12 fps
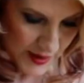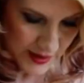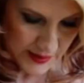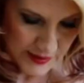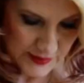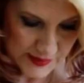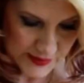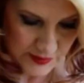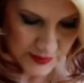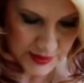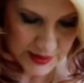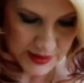adding in these
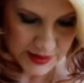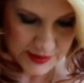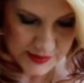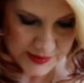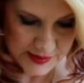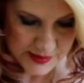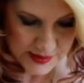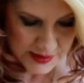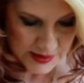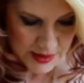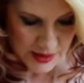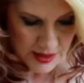ingredients.
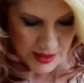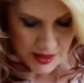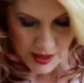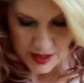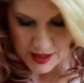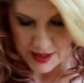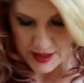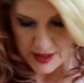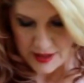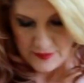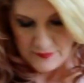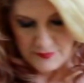I
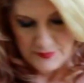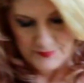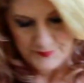have